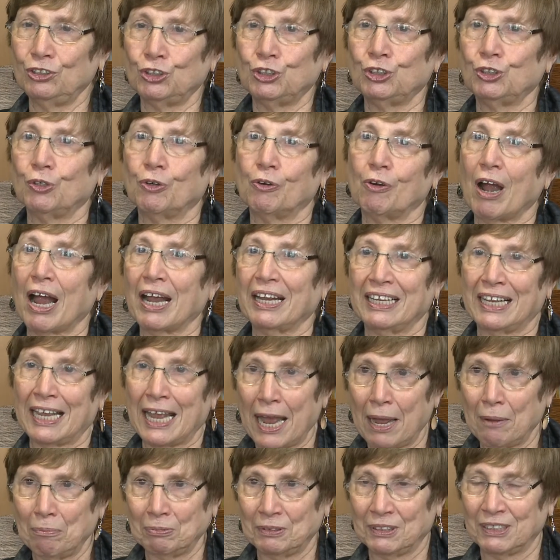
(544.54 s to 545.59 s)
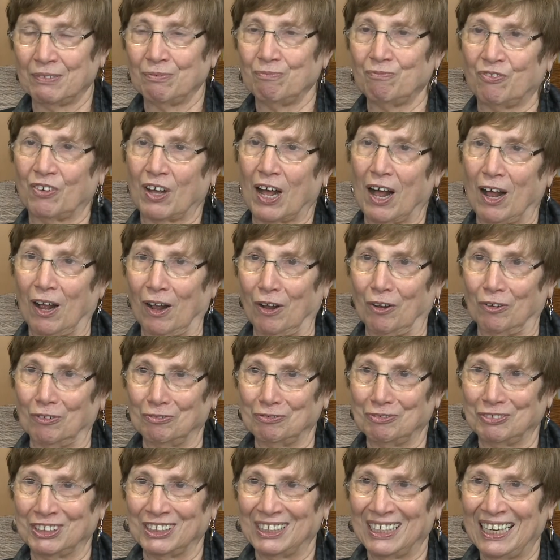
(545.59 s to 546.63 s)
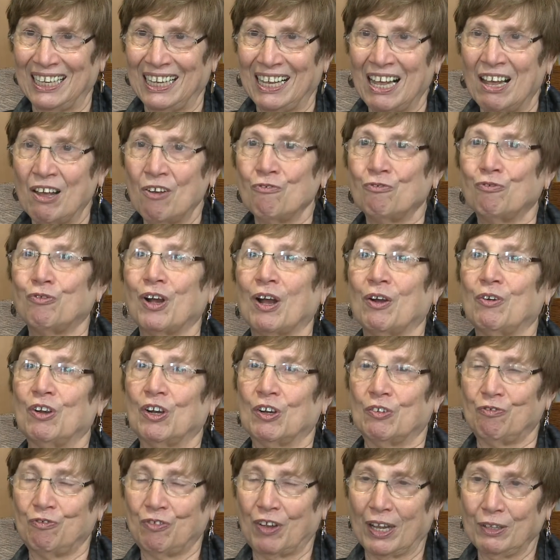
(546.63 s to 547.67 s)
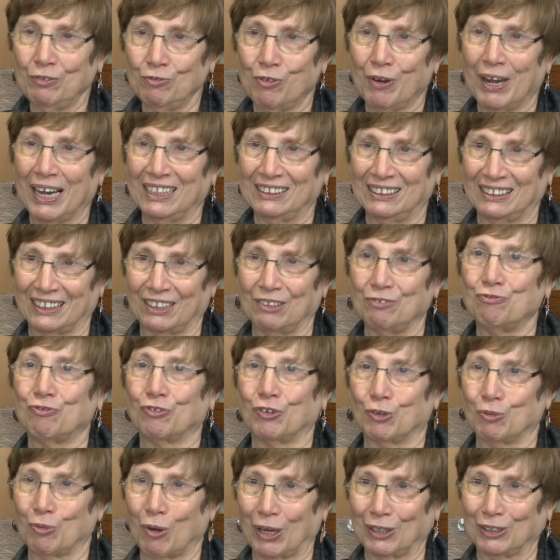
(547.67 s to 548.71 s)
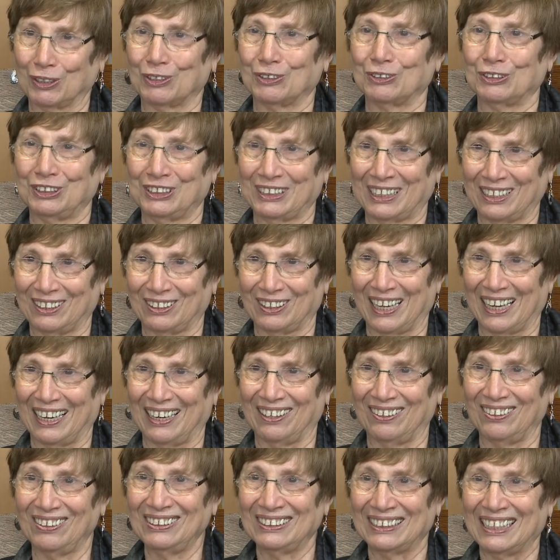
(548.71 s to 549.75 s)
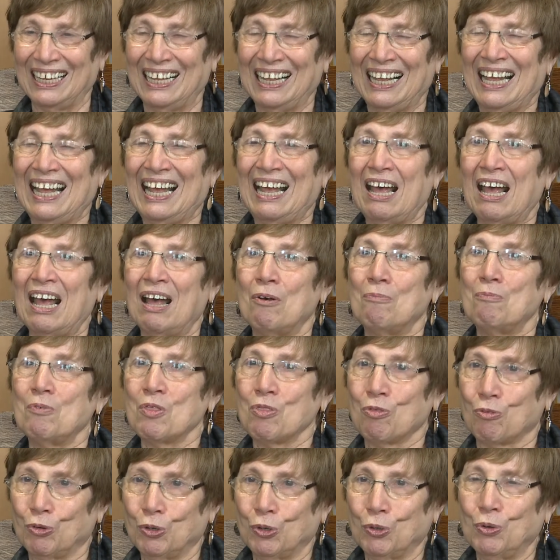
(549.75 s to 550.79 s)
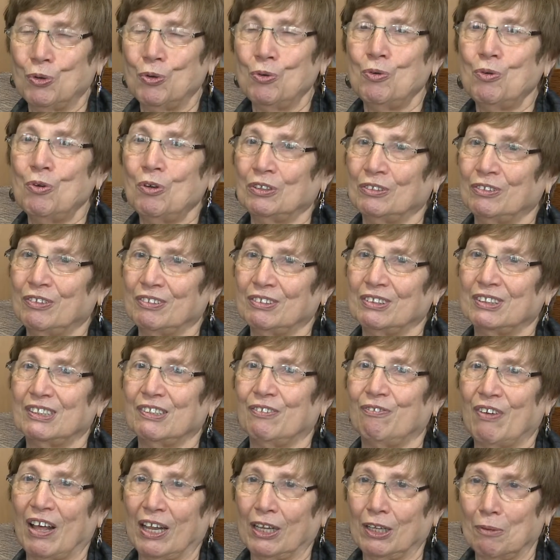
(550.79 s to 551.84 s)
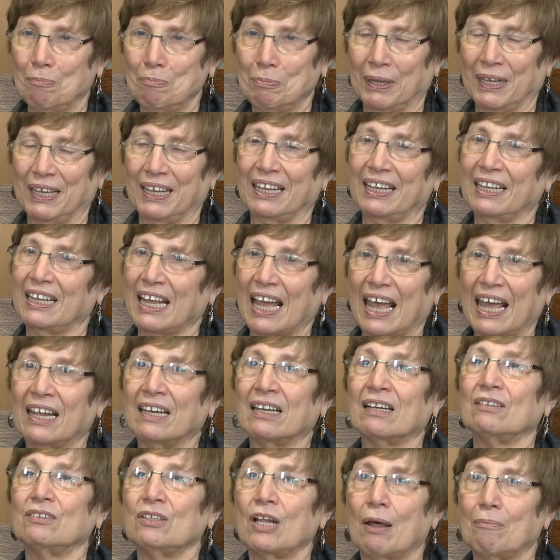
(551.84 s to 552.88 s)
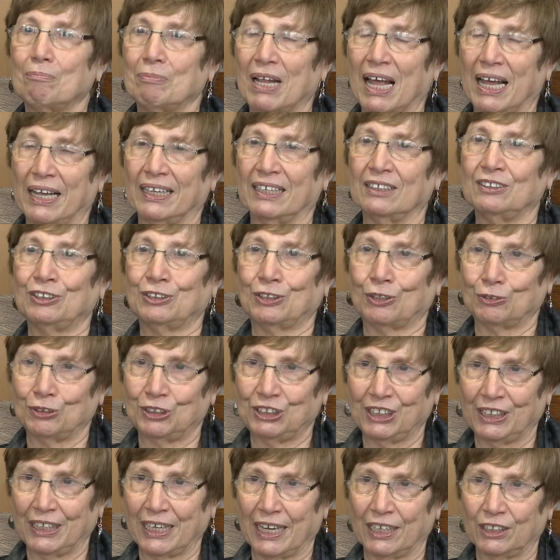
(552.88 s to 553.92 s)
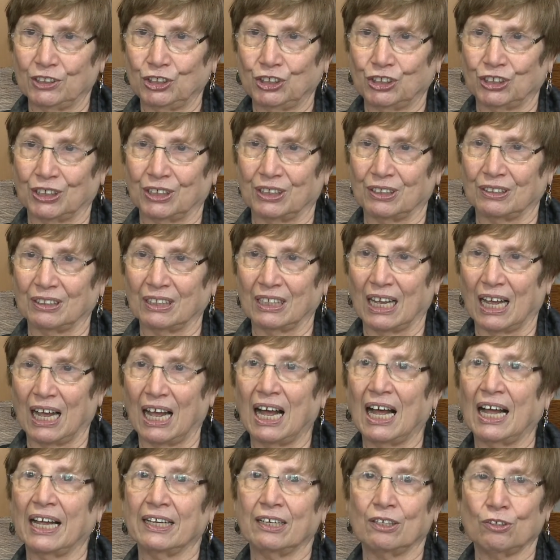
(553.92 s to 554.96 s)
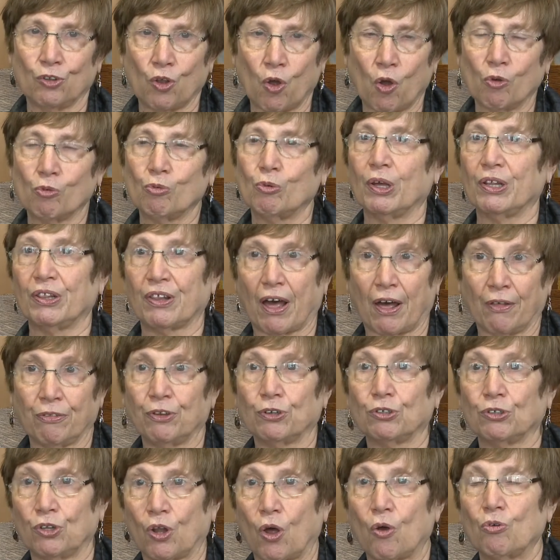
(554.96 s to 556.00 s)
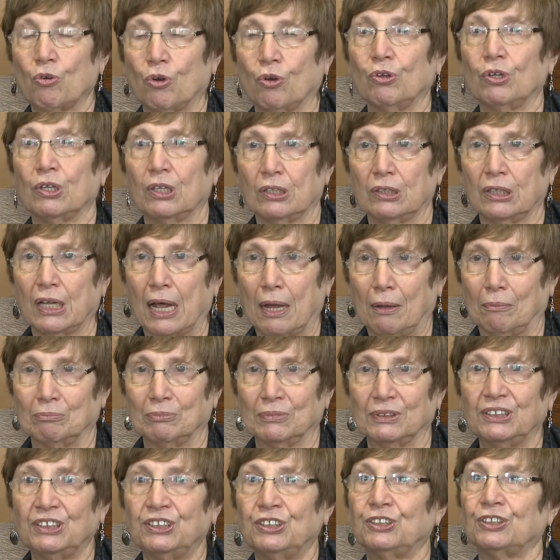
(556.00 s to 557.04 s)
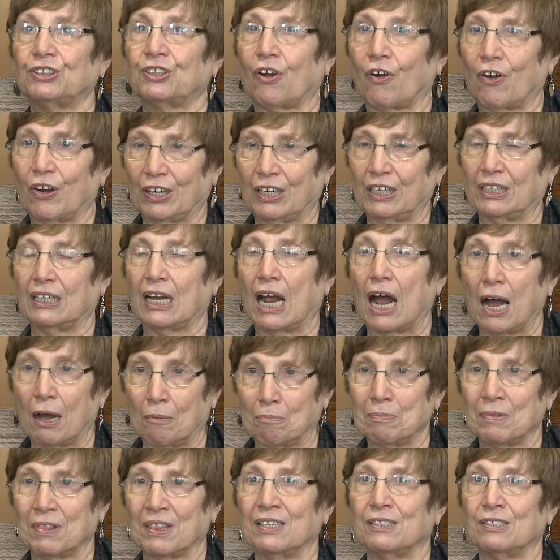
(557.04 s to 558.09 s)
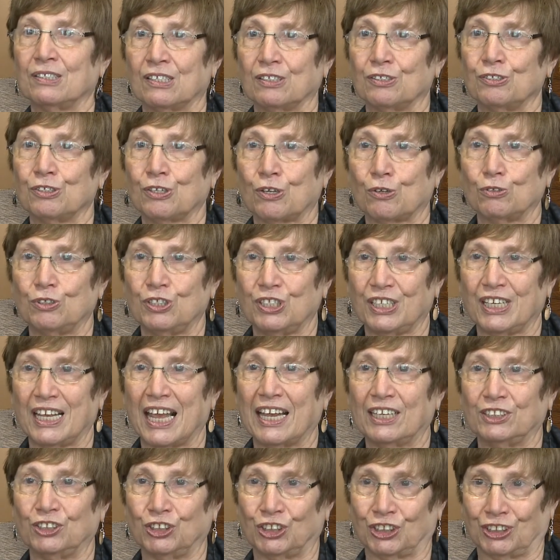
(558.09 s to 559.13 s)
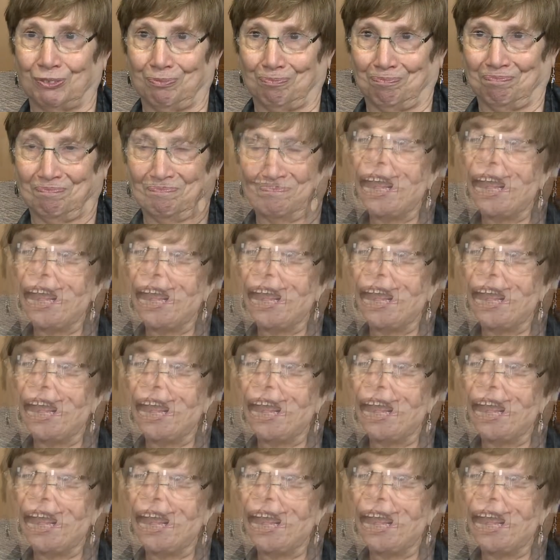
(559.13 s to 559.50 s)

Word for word: sure I kept involved for her fundraising for Rutgers Hillel through developing an alumni association. I, along with other local alums, started up this association. All right.